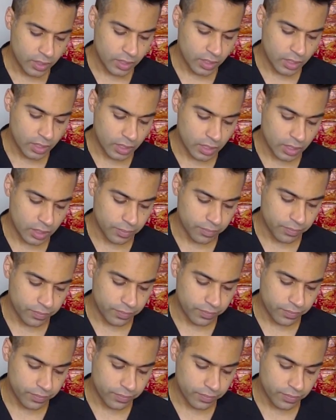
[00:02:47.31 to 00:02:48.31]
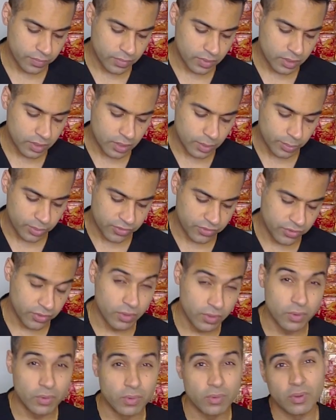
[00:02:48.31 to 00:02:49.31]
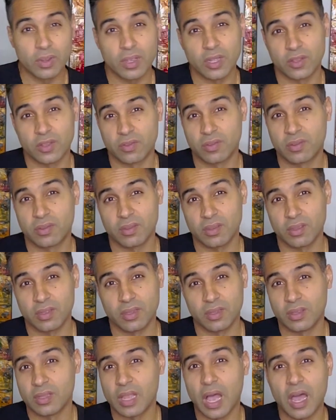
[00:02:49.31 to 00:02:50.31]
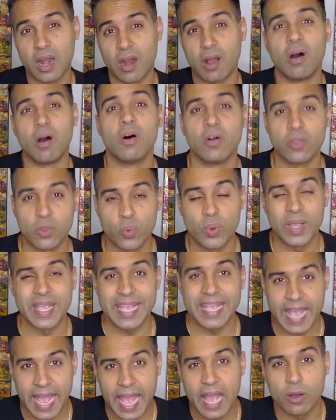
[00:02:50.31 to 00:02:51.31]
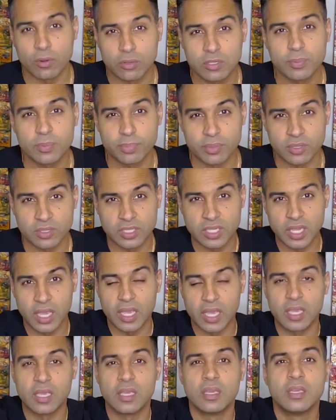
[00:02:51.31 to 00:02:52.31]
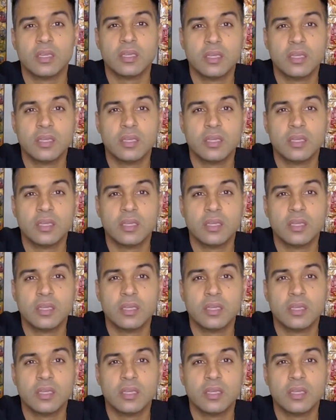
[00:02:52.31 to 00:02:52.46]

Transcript: Number two, it's not all the way out per se.